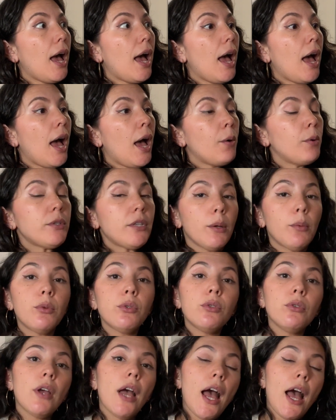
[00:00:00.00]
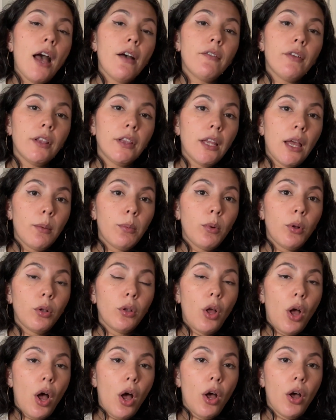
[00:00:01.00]
I was able to have a
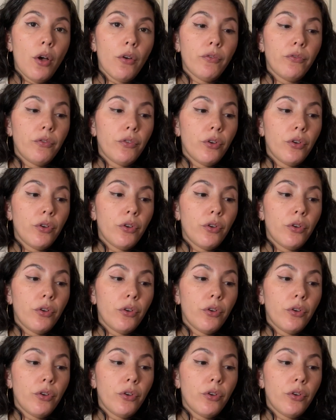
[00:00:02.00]
level of